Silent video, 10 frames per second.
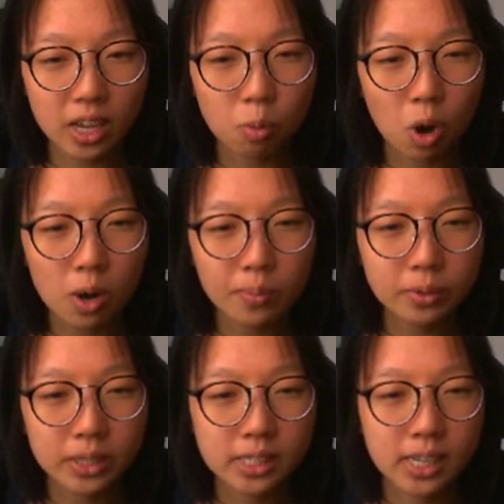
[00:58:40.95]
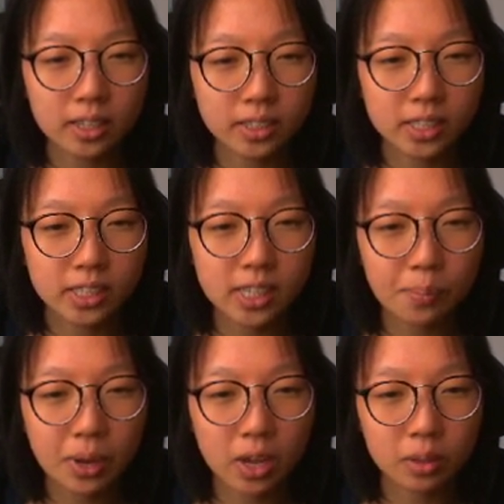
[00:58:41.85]
I walk between the skeletons,
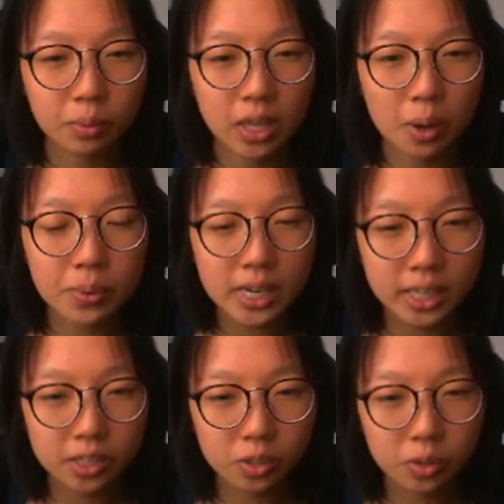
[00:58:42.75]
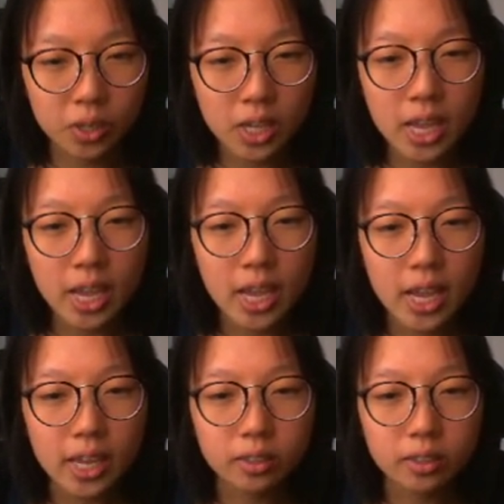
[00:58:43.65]
stepping on them without meaning to.